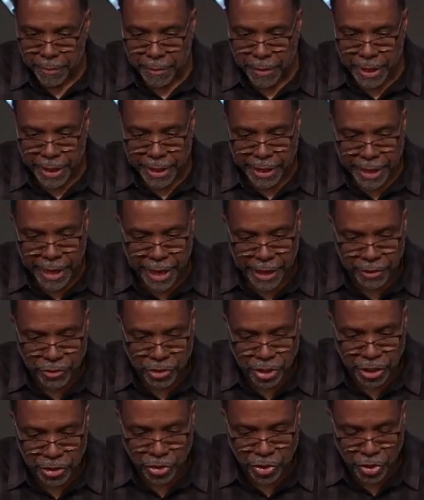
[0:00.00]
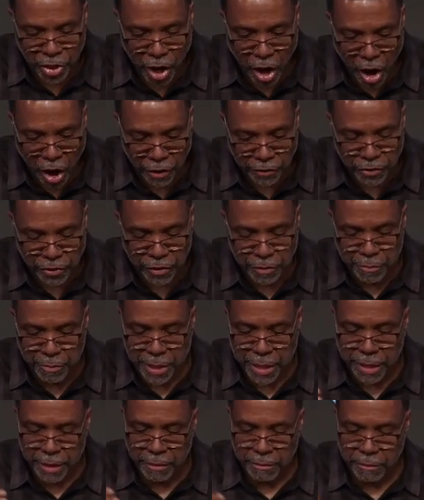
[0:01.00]
It can't touch the hearts of
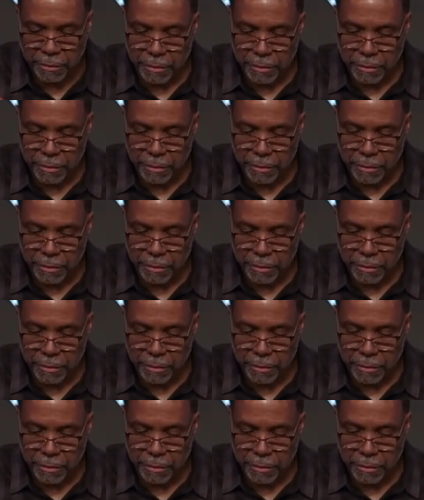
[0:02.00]
men,